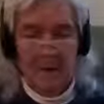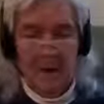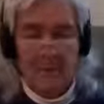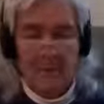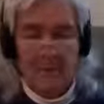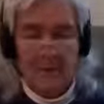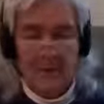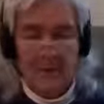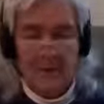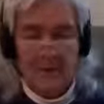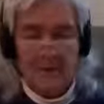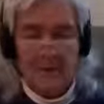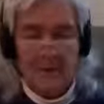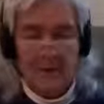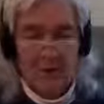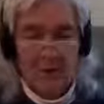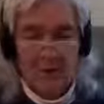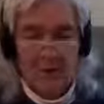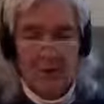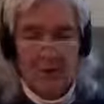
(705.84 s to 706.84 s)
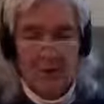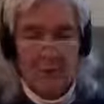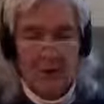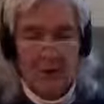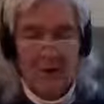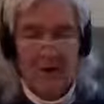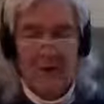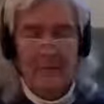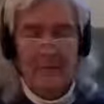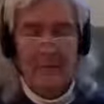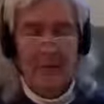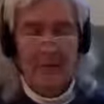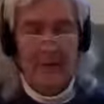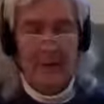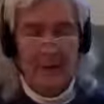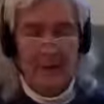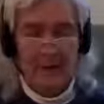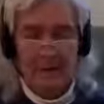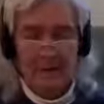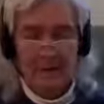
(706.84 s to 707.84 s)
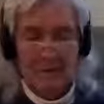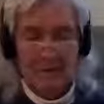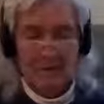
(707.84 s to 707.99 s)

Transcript: everything is negotiable, everything,